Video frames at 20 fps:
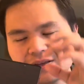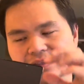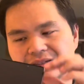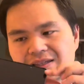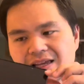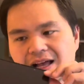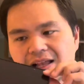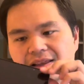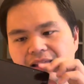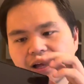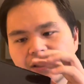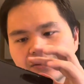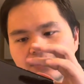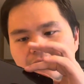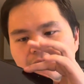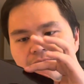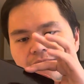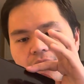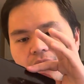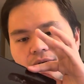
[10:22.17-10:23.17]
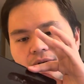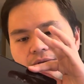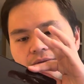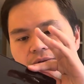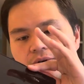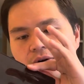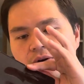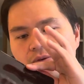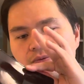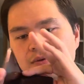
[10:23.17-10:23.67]
that allow you to fold the
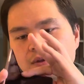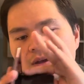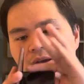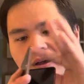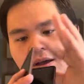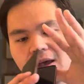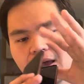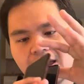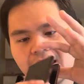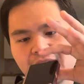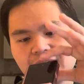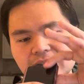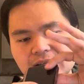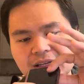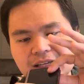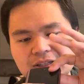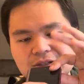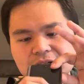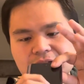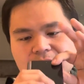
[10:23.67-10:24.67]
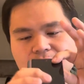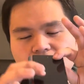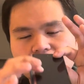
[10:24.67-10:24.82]
phone, and it's just more